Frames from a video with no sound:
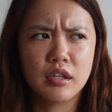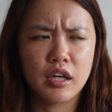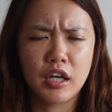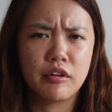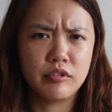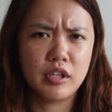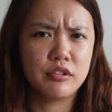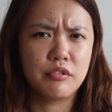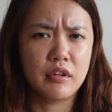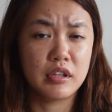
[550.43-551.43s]
Like I really
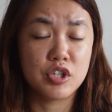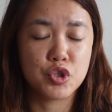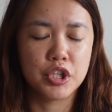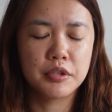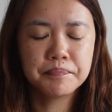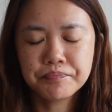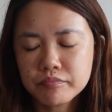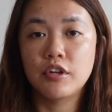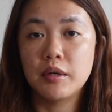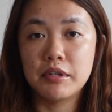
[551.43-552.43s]
do think they should.
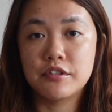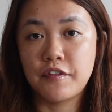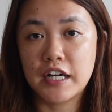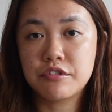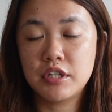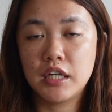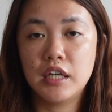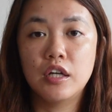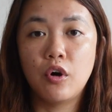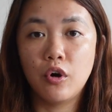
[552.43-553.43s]
So anyways, factoring
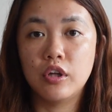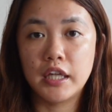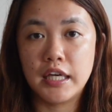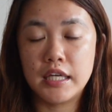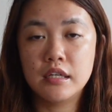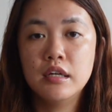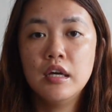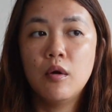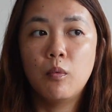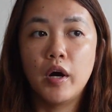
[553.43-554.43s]
it all in,
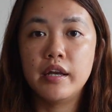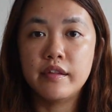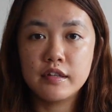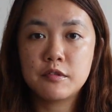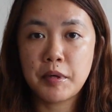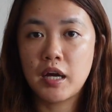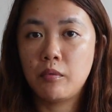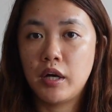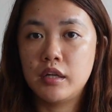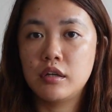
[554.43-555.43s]
when this bag
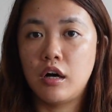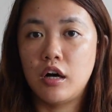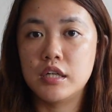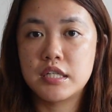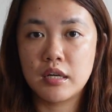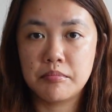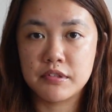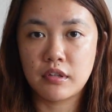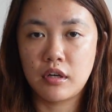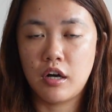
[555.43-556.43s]
went on
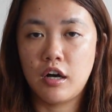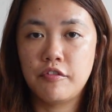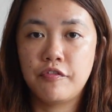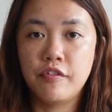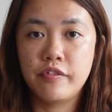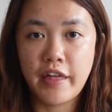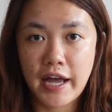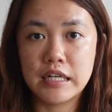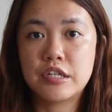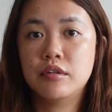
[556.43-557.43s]
10% off
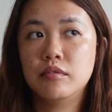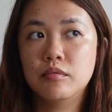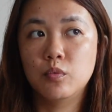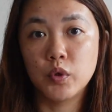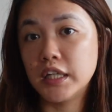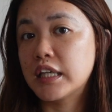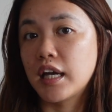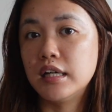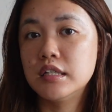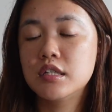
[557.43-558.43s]
that
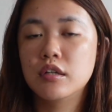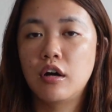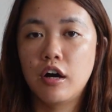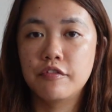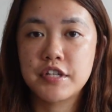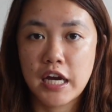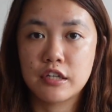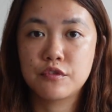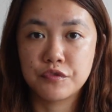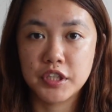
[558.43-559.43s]
weekend of
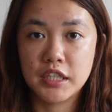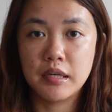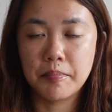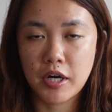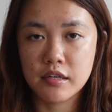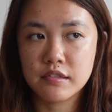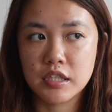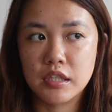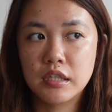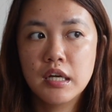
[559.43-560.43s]
tax-free in
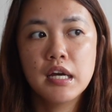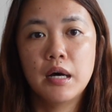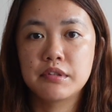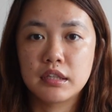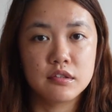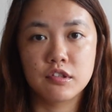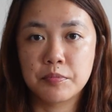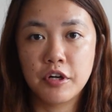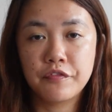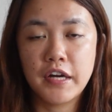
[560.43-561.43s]
Boston, I was like, this is
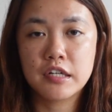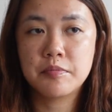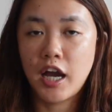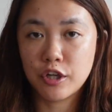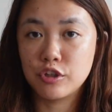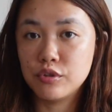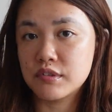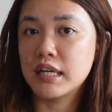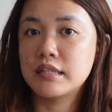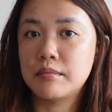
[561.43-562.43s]
perfect. I could use
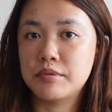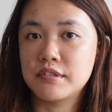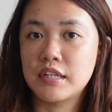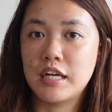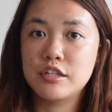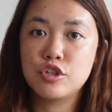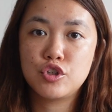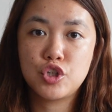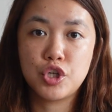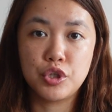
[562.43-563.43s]
that 10%
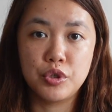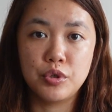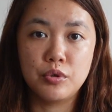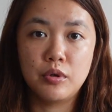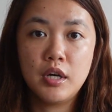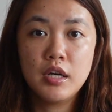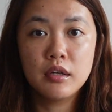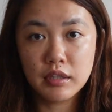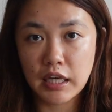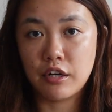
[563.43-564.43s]
to
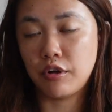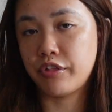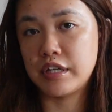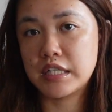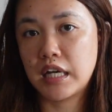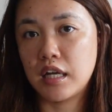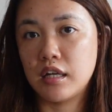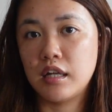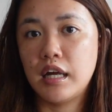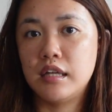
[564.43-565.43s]
get it
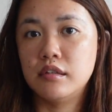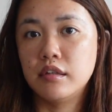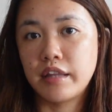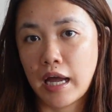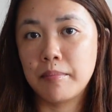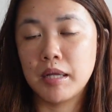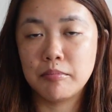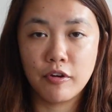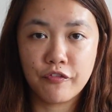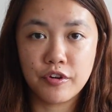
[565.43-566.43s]
authenticated, and that made
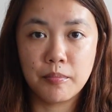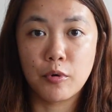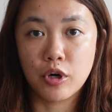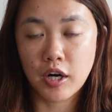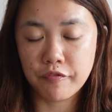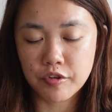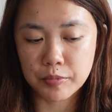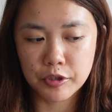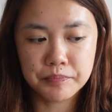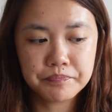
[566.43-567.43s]
me feel more
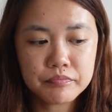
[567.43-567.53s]
comfortable.